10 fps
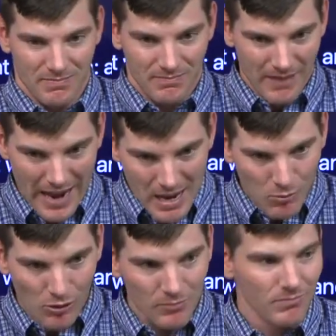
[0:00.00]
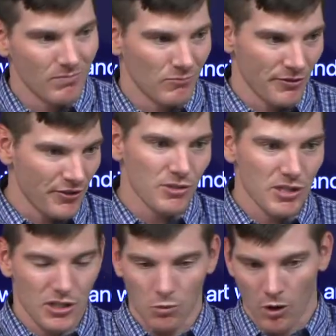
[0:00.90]
Abram refuses
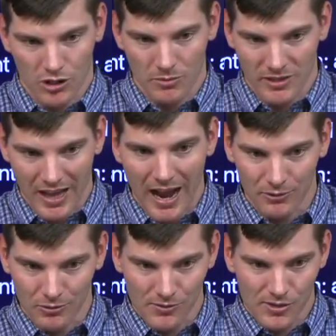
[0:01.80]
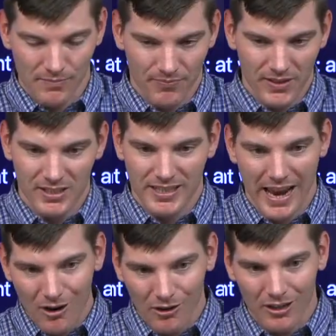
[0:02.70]
to worship the idols.
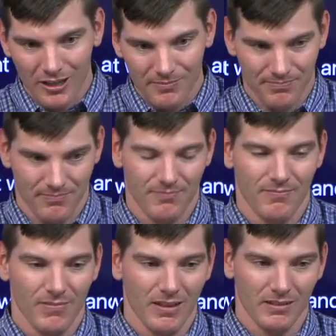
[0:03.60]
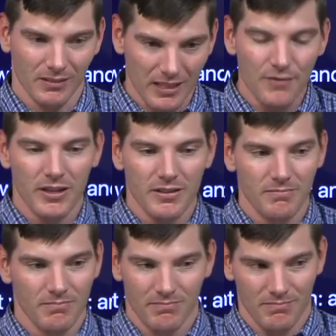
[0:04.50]
Terah,
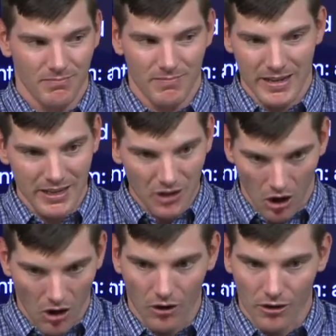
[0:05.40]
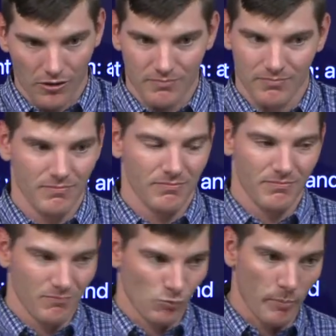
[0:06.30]
living in Ur,
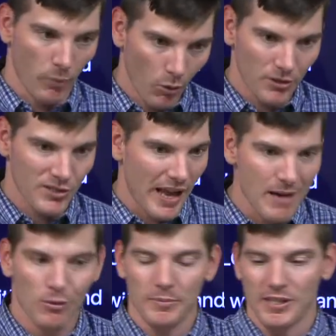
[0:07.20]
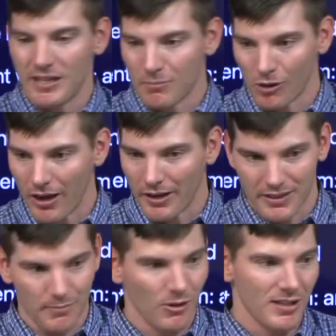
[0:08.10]
reports Abram to Nimrod.
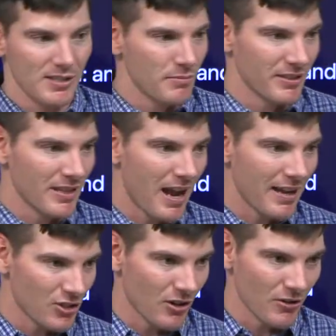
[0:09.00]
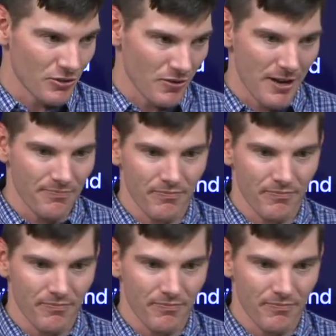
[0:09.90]
Nimrod's the big guy in charge, right?